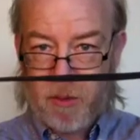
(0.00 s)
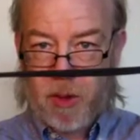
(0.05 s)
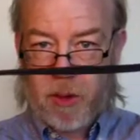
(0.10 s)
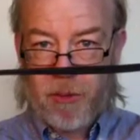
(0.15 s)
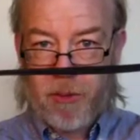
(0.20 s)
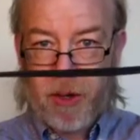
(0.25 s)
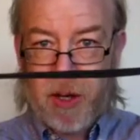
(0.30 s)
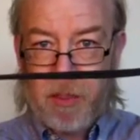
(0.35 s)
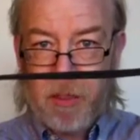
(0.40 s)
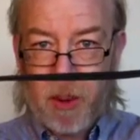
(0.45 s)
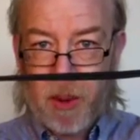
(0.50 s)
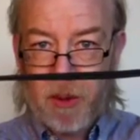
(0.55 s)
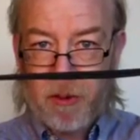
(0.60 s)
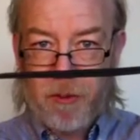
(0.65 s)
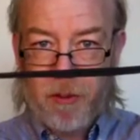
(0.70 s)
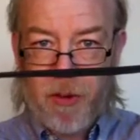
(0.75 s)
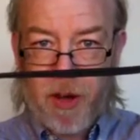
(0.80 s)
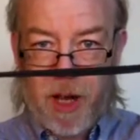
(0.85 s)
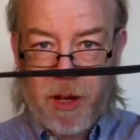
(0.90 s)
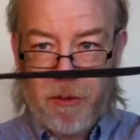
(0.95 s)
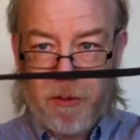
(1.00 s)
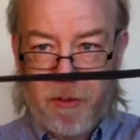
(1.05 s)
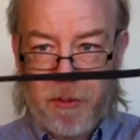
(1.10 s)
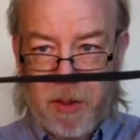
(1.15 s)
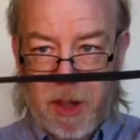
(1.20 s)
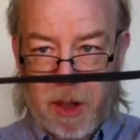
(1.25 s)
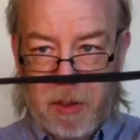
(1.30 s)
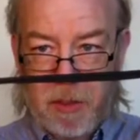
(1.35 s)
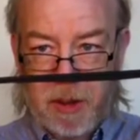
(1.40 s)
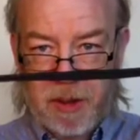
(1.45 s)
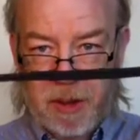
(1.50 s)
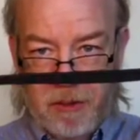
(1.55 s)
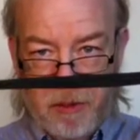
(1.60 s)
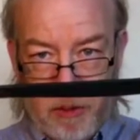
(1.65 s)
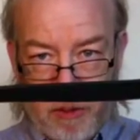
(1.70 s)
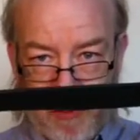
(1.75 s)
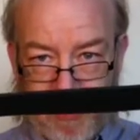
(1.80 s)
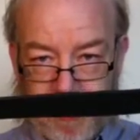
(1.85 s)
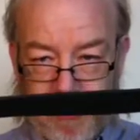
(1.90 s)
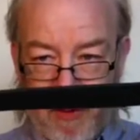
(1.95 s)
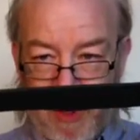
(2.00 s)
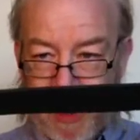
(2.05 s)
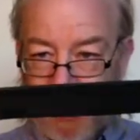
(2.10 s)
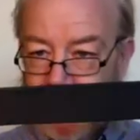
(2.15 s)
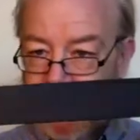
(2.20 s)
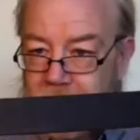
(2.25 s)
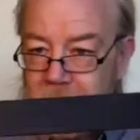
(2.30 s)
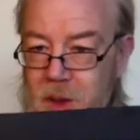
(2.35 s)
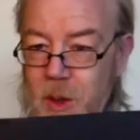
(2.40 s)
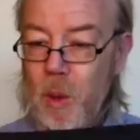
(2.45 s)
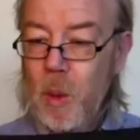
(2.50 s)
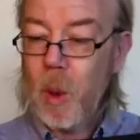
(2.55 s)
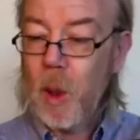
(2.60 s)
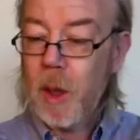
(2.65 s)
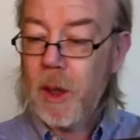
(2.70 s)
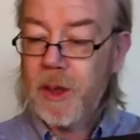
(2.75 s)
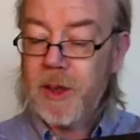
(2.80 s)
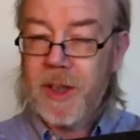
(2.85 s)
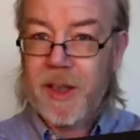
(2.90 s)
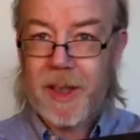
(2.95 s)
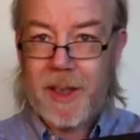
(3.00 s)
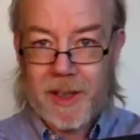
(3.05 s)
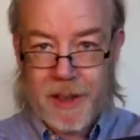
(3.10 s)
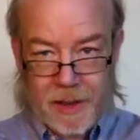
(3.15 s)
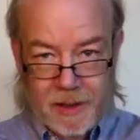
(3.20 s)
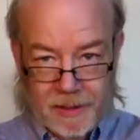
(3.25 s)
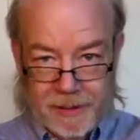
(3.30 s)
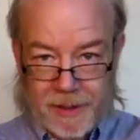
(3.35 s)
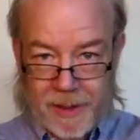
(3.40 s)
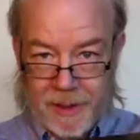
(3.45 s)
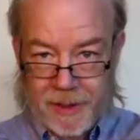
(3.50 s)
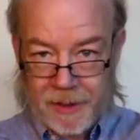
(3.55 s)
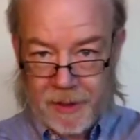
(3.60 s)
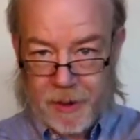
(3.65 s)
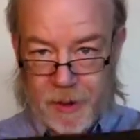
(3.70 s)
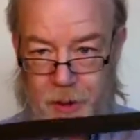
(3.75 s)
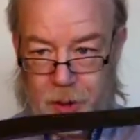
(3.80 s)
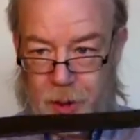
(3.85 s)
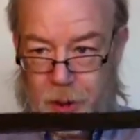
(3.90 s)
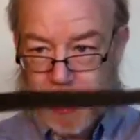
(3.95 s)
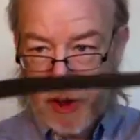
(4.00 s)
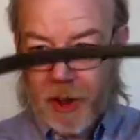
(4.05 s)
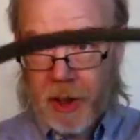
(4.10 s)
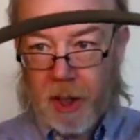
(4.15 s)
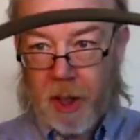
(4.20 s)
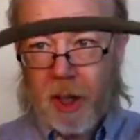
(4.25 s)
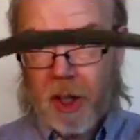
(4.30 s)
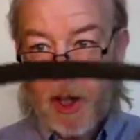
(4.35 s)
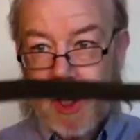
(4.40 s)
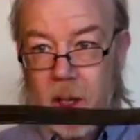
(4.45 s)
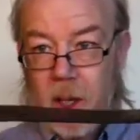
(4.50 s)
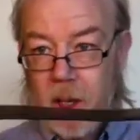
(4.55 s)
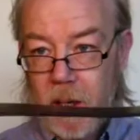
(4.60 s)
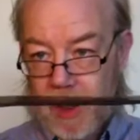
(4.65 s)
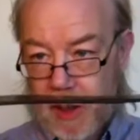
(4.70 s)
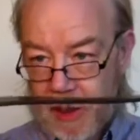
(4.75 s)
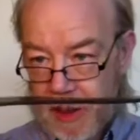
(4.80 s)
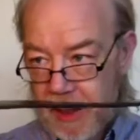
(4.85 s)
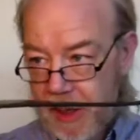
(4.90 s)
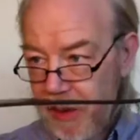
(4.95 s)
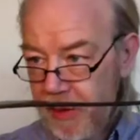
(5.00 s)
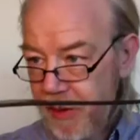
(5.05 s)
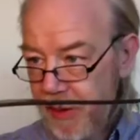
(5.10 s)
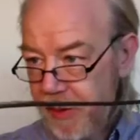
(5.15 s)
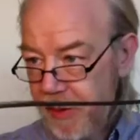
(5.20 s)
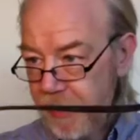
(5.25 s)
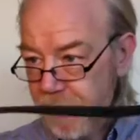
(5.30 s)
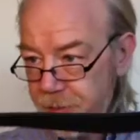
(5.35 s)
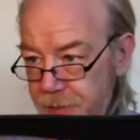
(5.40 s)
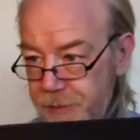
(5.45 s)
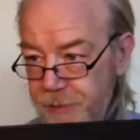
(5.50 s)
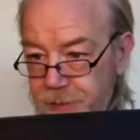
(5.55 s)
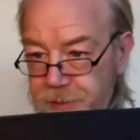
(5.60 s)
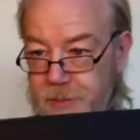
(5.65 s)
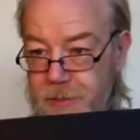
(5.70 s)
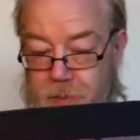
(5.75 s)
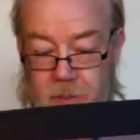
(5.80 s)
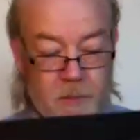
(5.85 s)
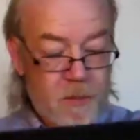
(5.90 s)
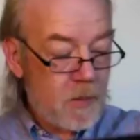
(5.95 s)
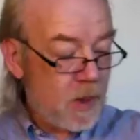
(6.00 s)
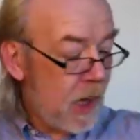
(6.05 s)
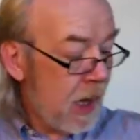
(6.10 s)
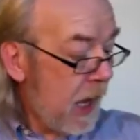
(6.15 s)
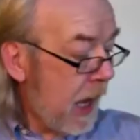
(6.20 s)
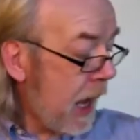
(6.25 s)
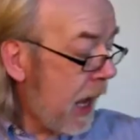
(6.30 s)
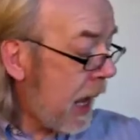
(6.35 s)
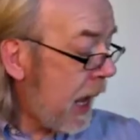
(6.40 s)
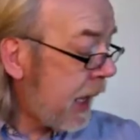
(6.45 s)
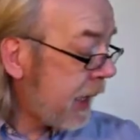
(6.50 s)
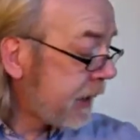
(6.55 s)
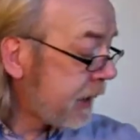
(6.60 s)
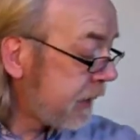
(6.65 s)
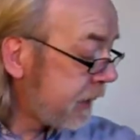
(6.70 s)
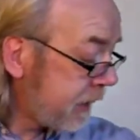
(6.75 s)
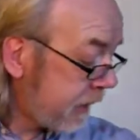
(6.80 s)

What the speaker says: 3.5 millimeter of the finest quality Terntia leather, and